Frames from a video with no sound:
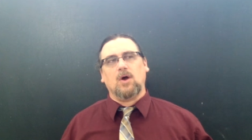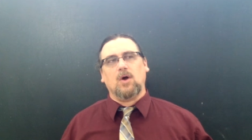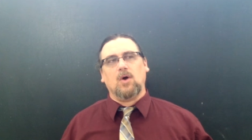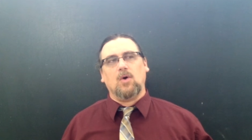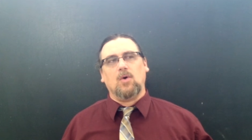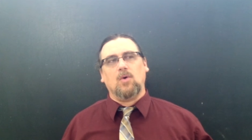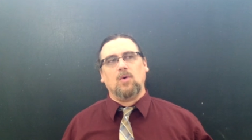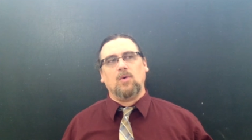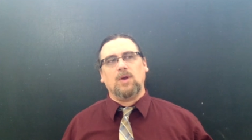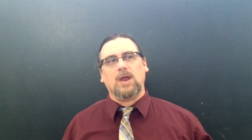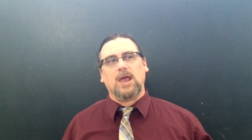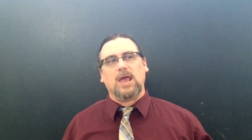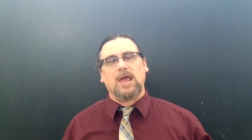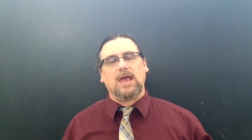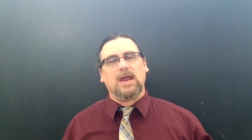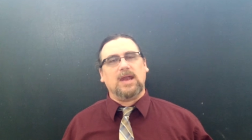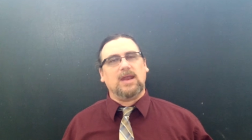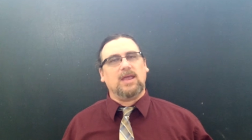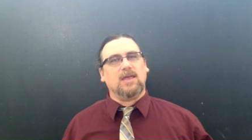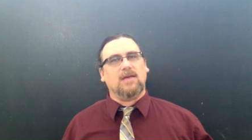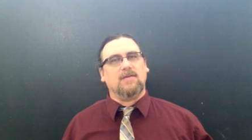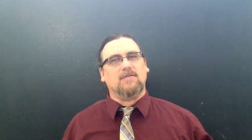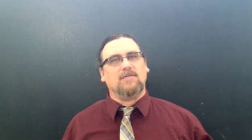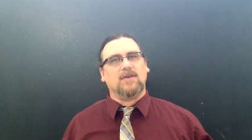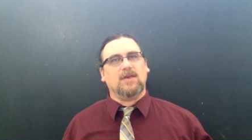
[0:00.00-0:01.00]
own
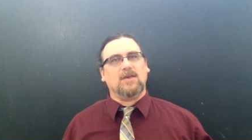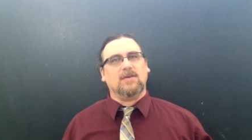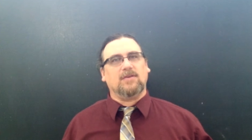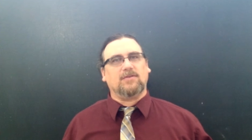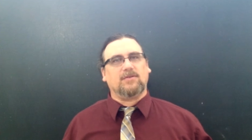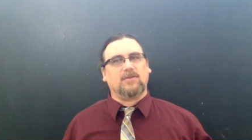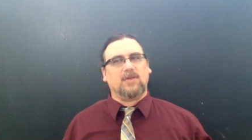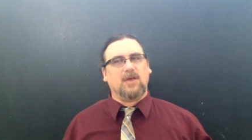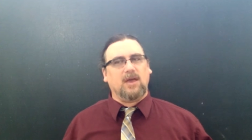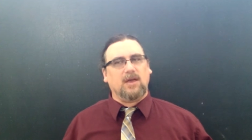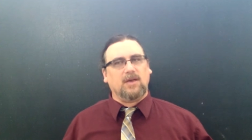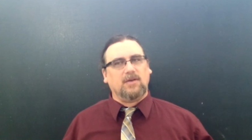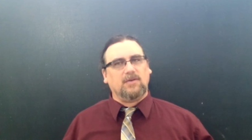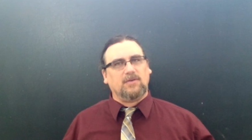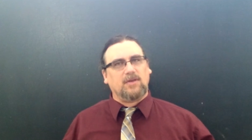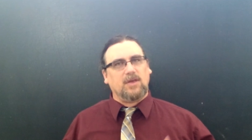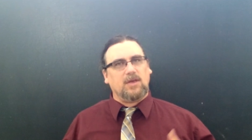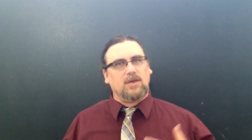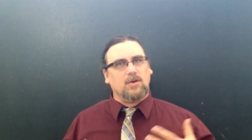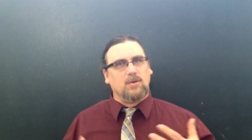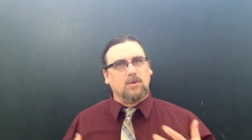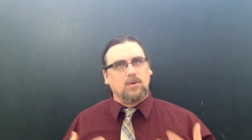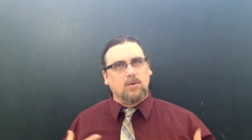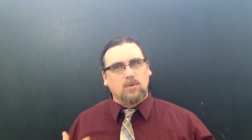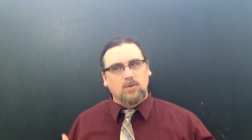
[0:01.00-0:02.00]
any of these things that
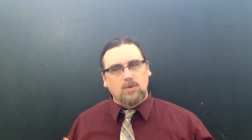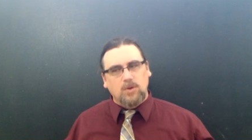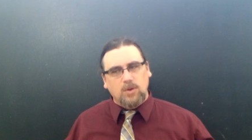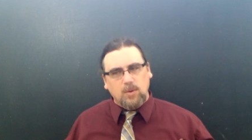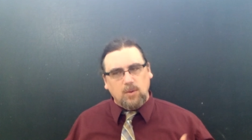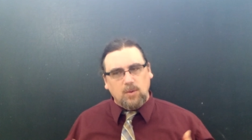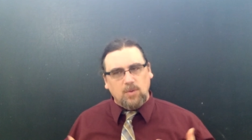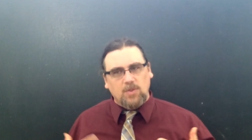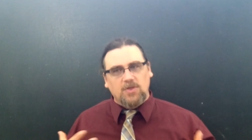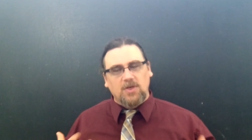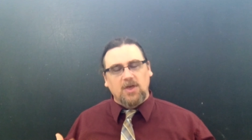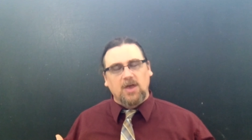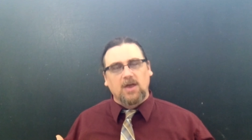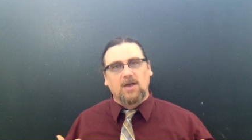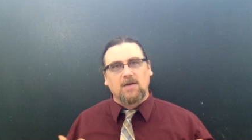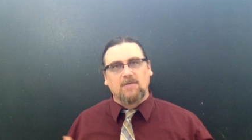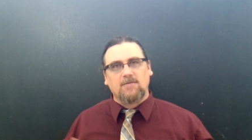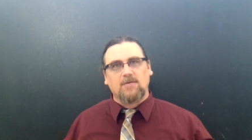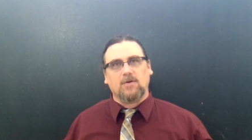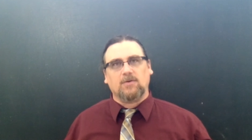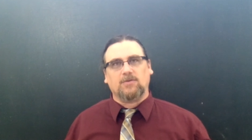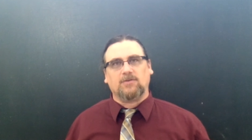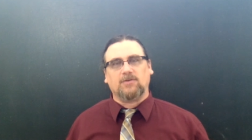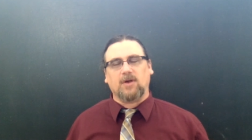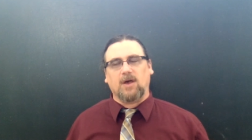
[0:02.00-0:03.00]
you think
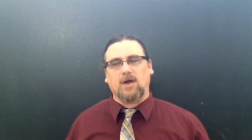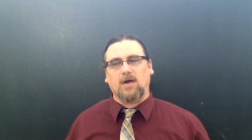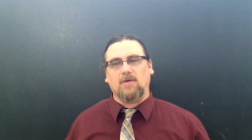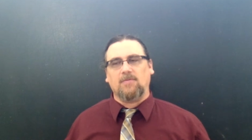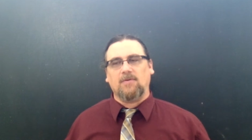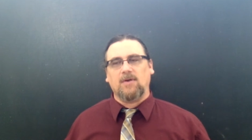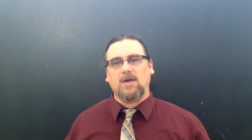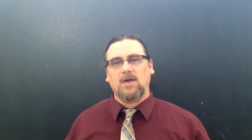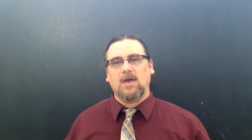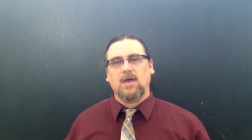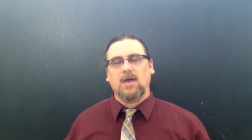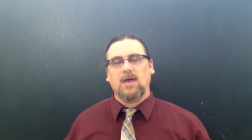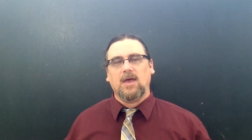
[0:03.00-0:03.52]
of yourself